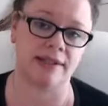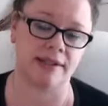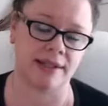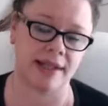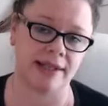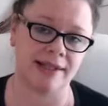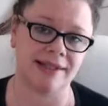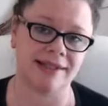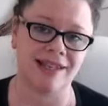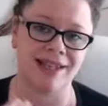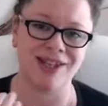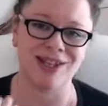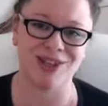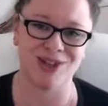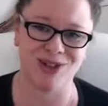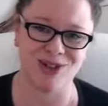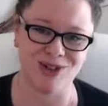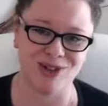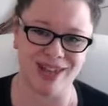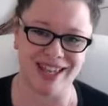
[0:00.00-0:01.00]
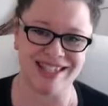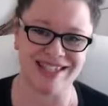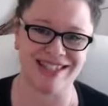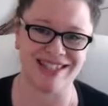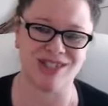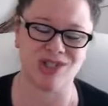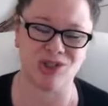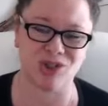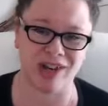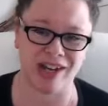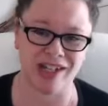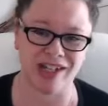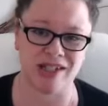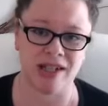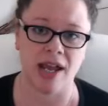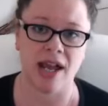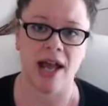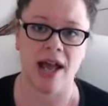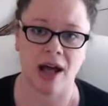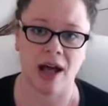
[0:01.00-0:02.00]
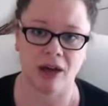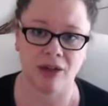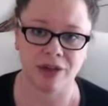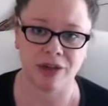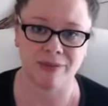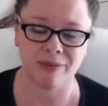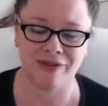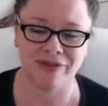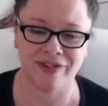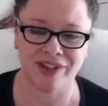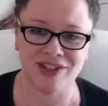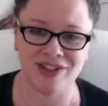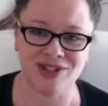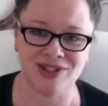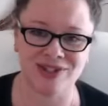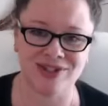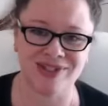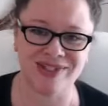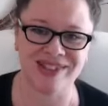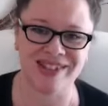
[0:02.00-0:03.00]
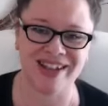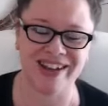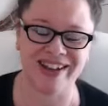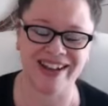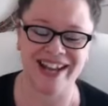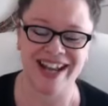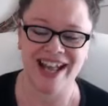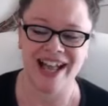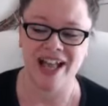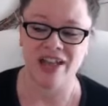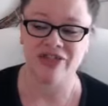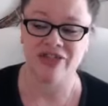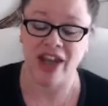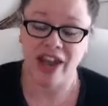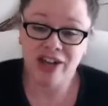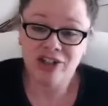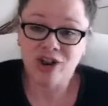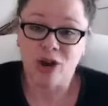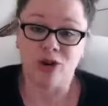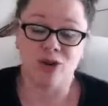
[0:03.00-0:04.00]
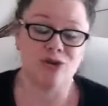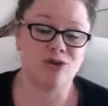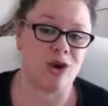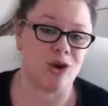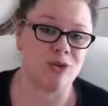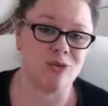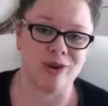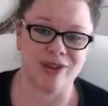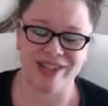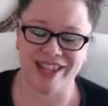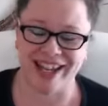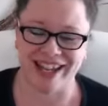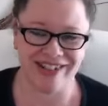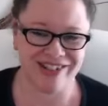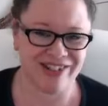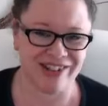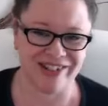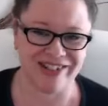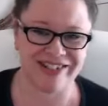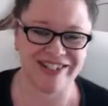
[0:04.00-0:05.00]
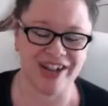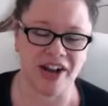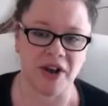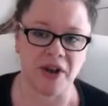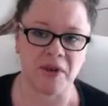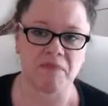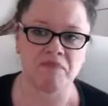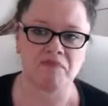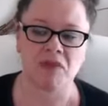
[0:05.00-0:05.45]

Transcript: They see you as the trained health professional, so they don't know what they don't know.